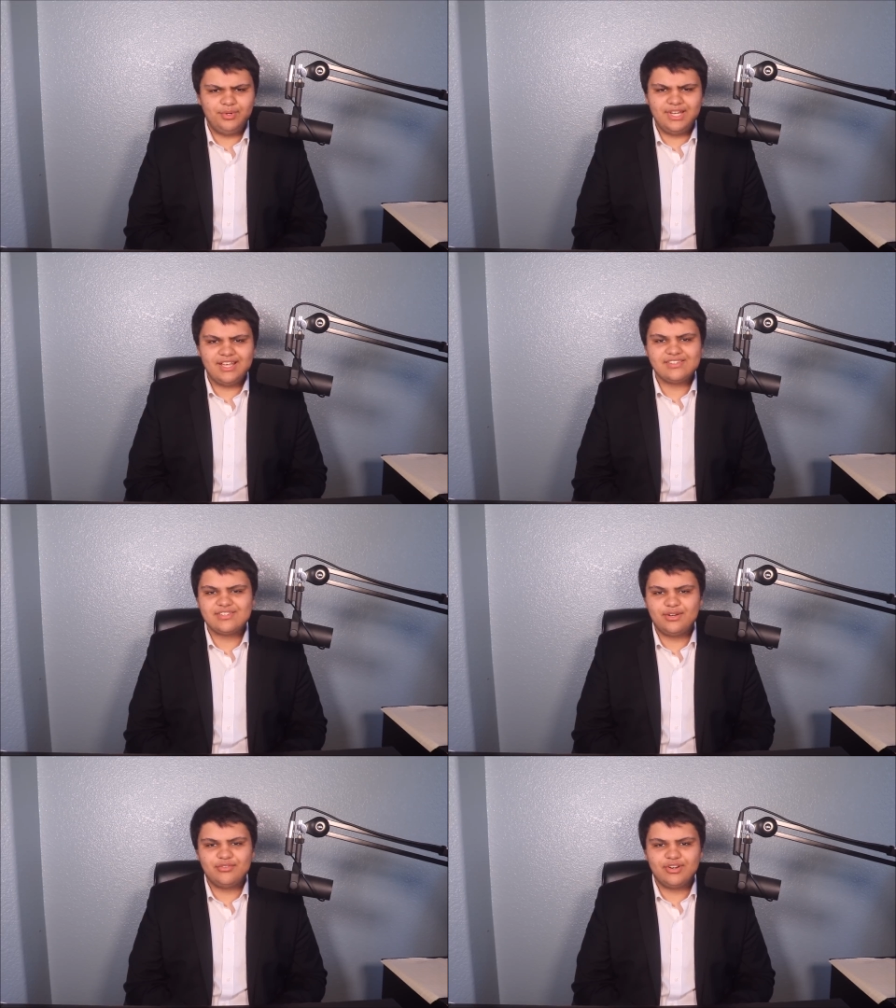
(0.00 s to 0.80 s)
when has
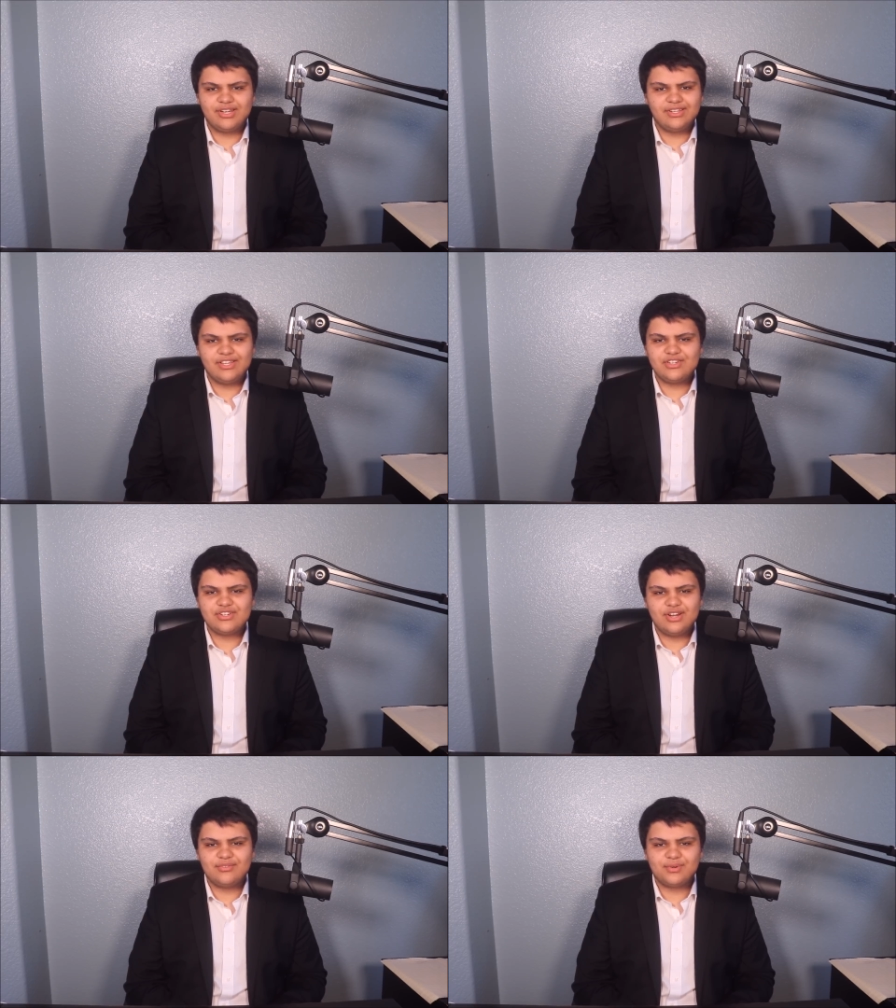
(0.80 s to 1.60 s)
self
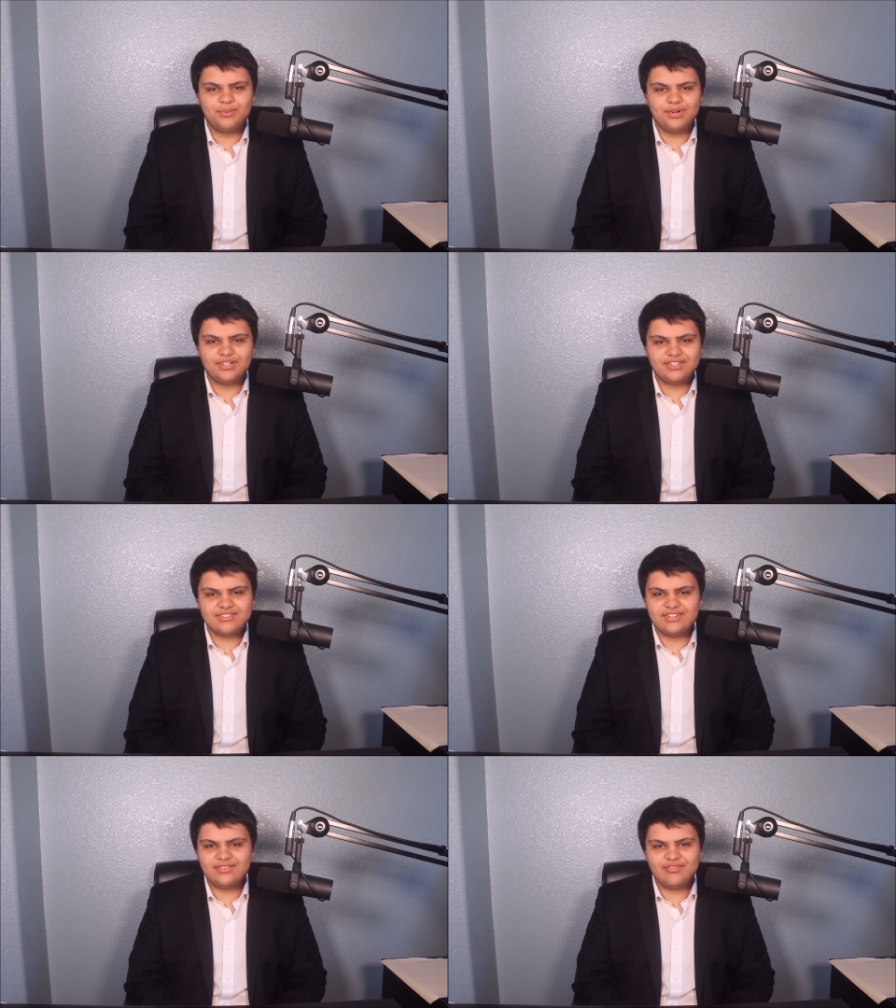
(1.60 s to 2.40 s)
regulation ever worked?
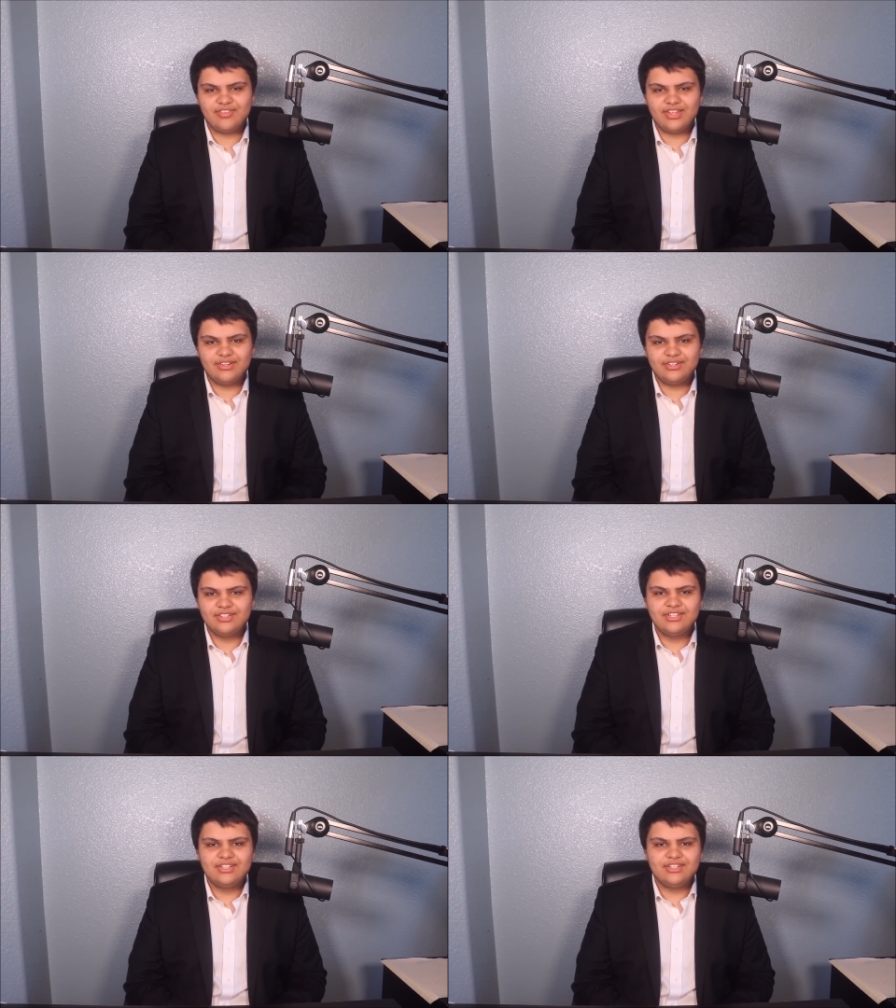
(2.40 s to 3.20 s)
Doesn't it fail?